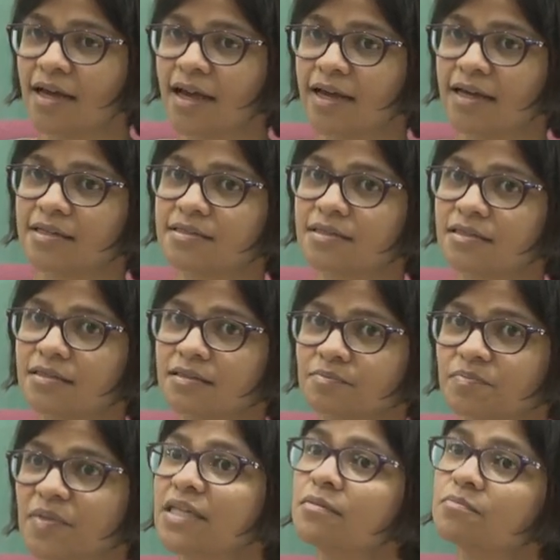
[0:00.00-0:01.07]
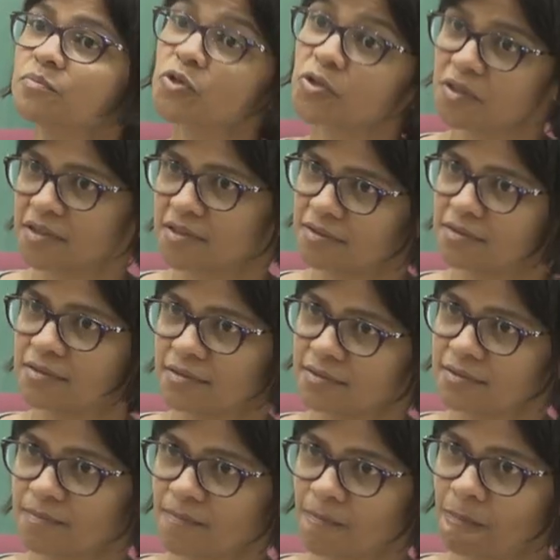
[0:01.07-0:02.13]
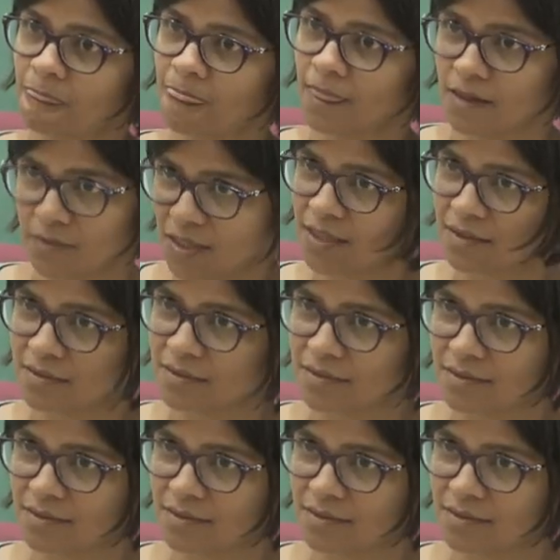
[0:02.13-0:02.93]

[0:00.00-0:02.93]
as a big book, okay?